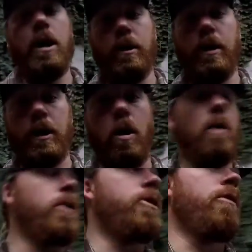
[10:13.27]
of like
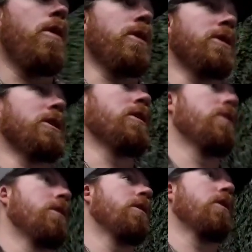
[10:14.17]
hard drugs
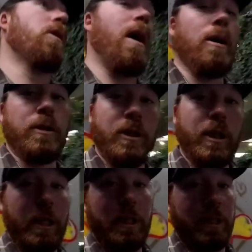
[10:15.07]
around
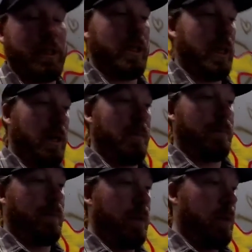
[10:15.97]
cities,
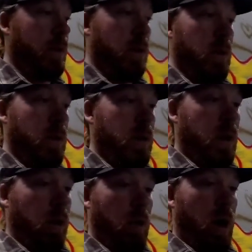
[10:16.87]

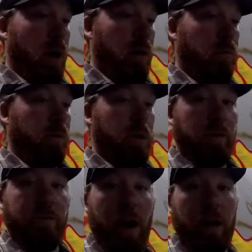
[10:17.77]
a lot of really
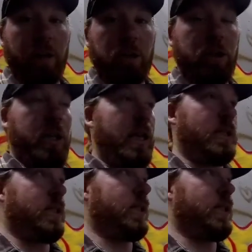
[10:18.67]
violent shit.